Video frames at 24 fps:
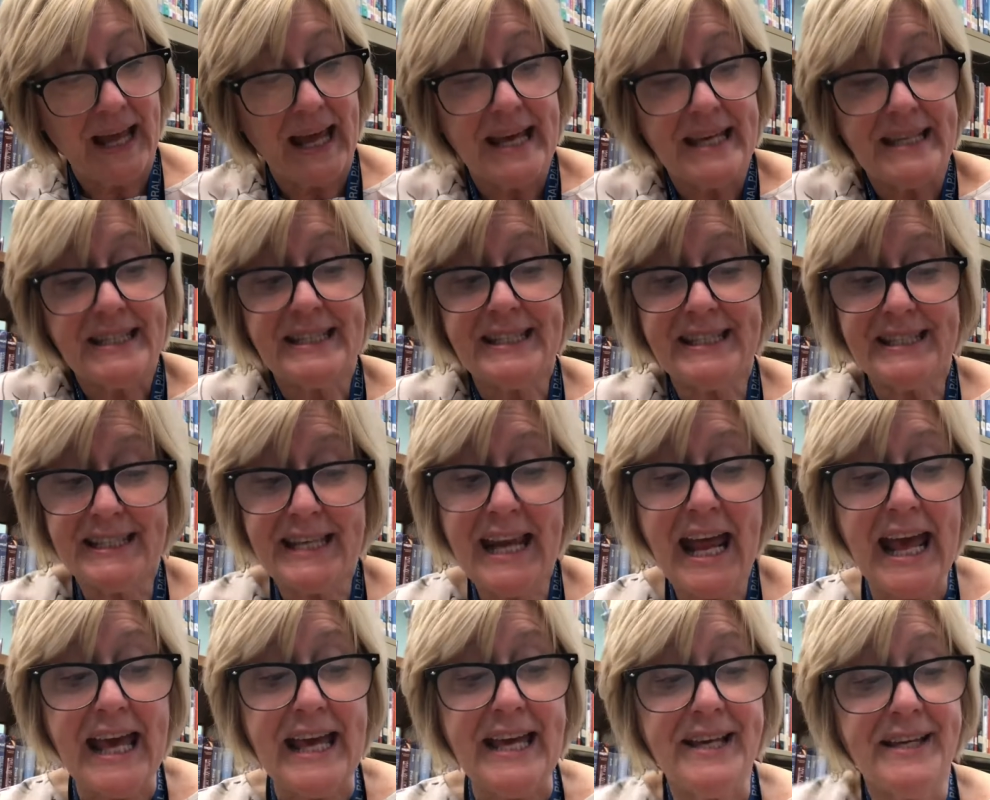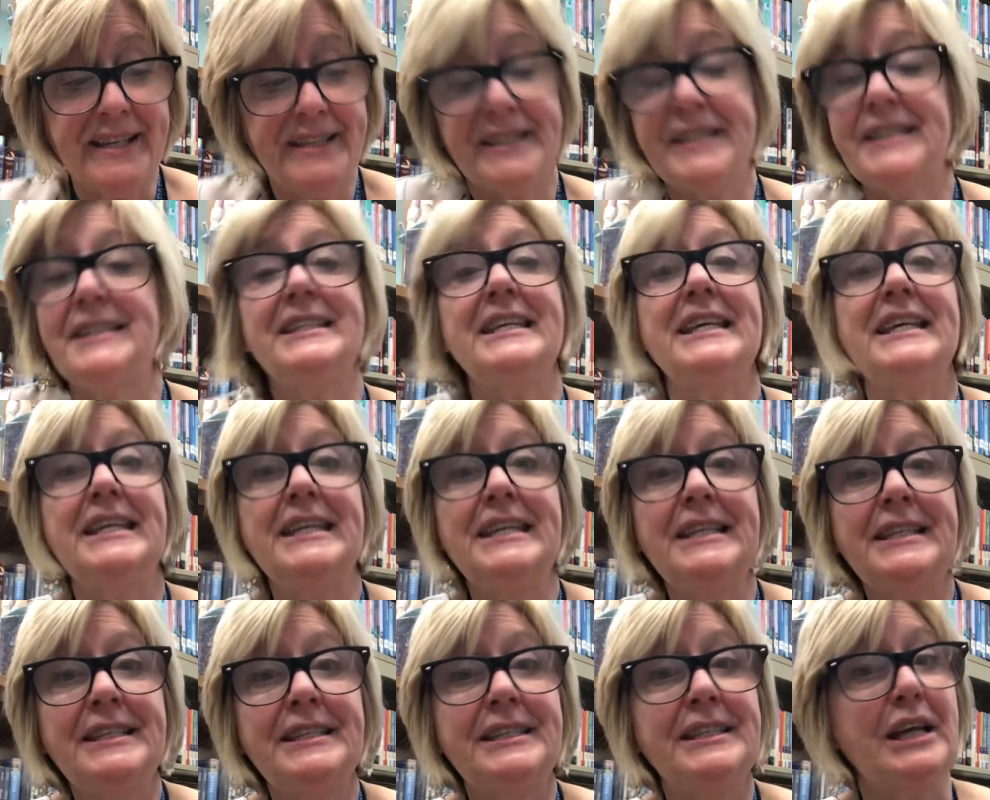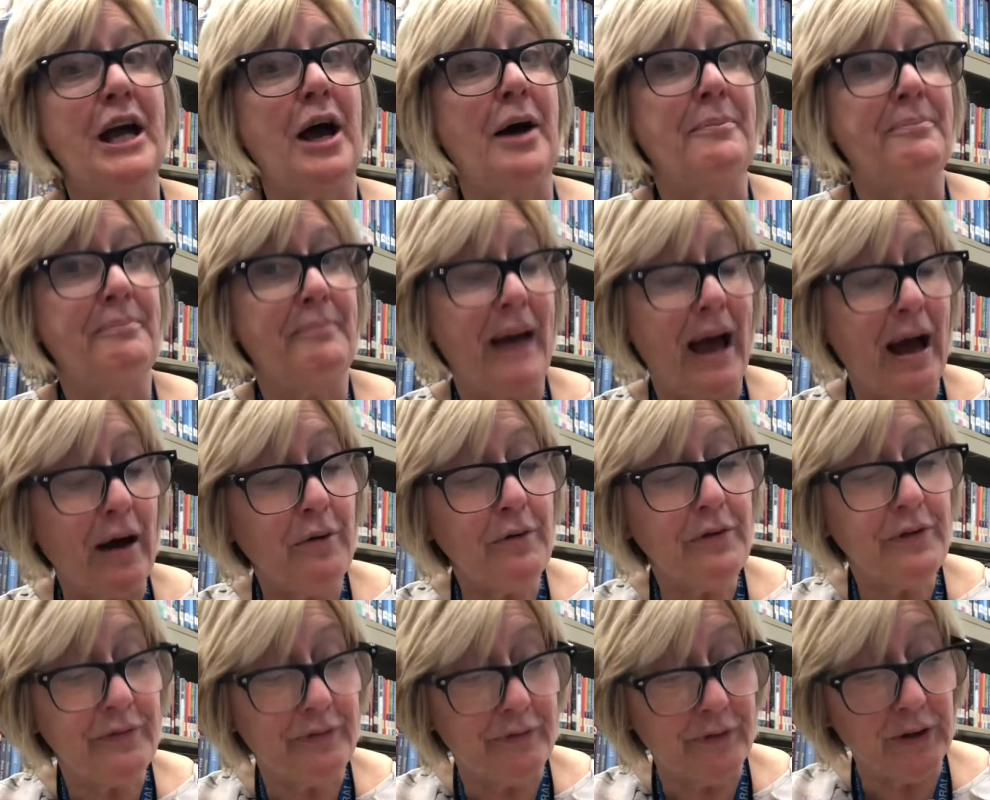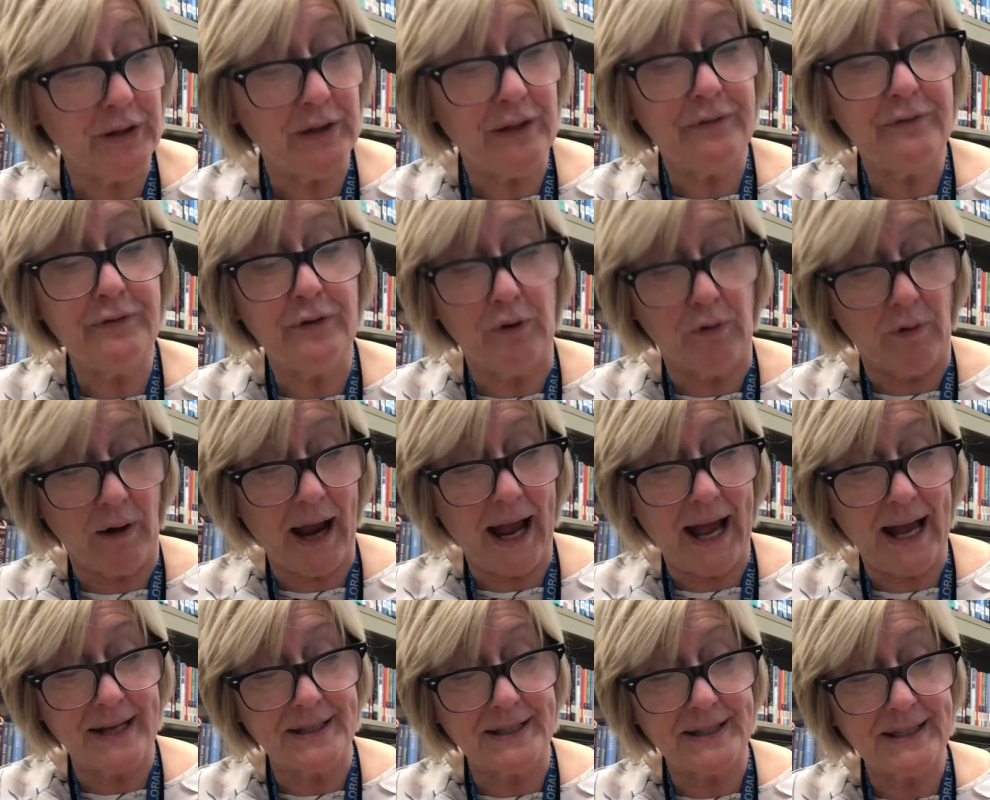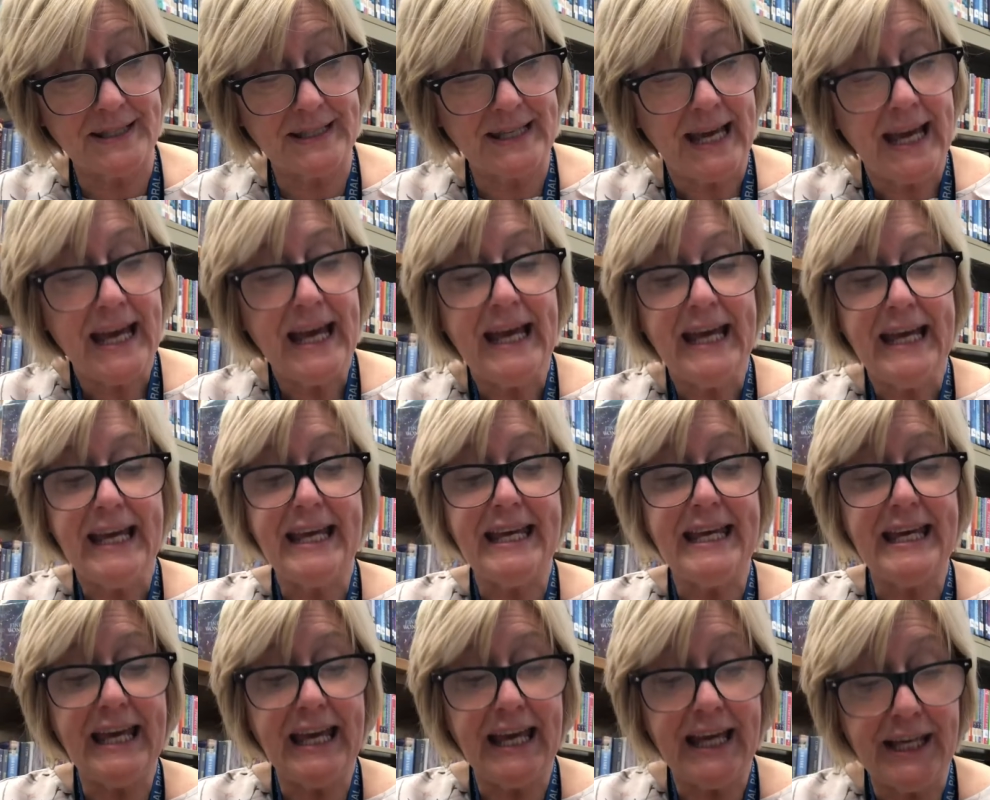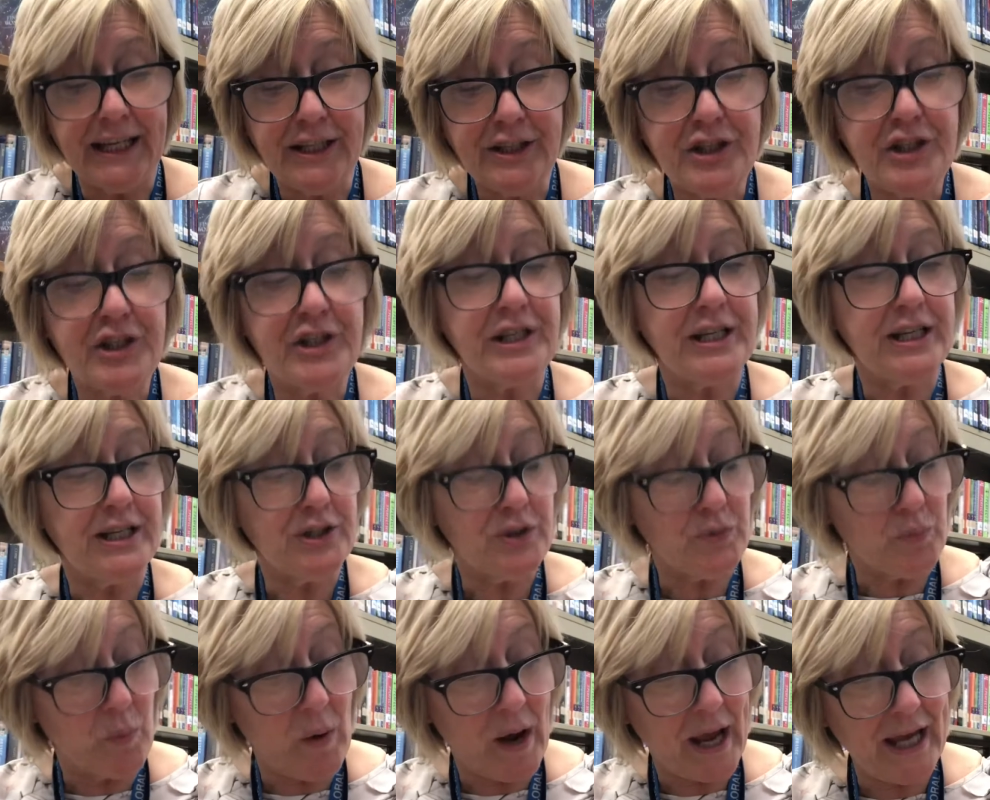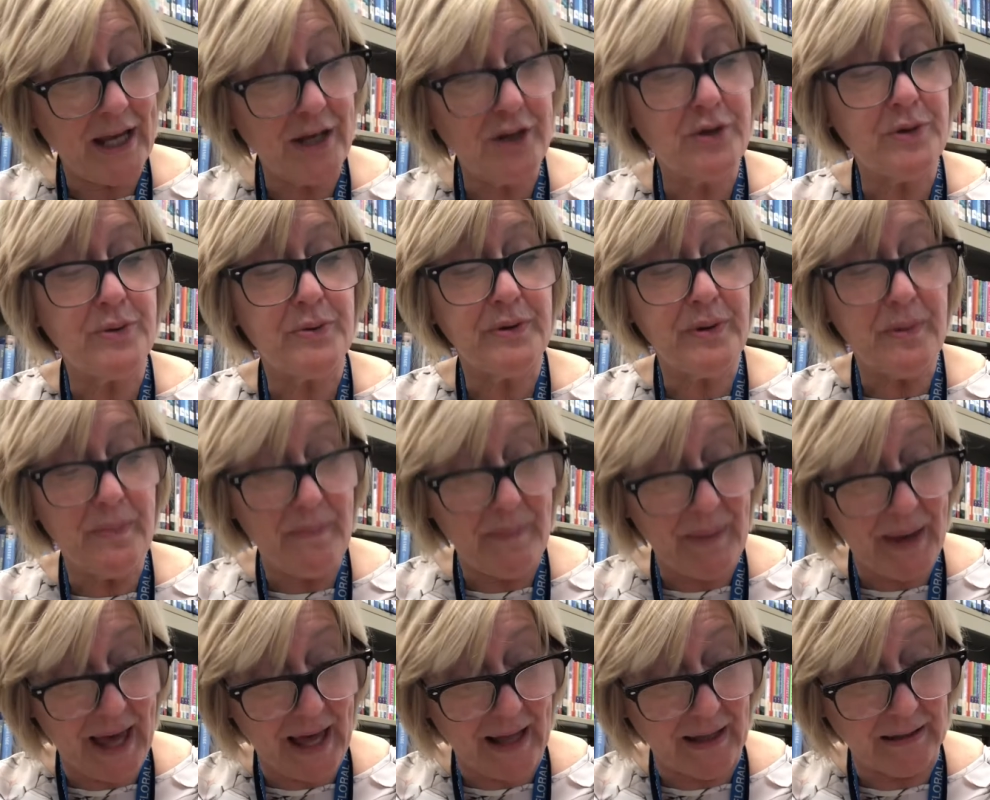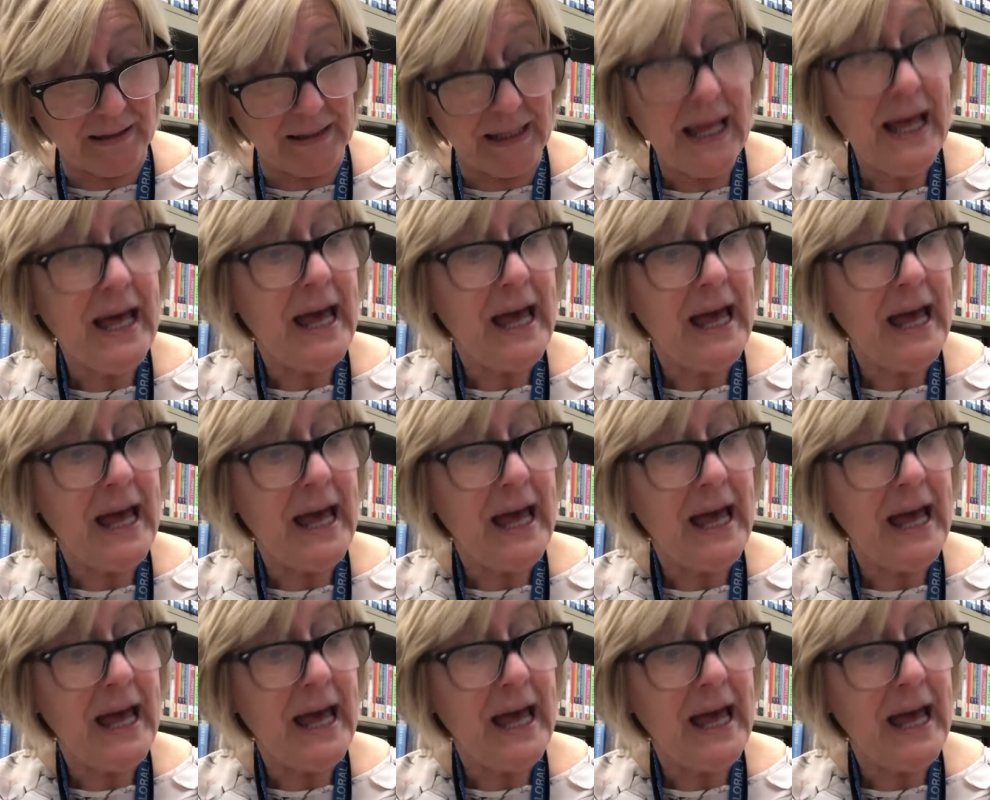Snake seized a mouthful of grass. He inched his way to the bell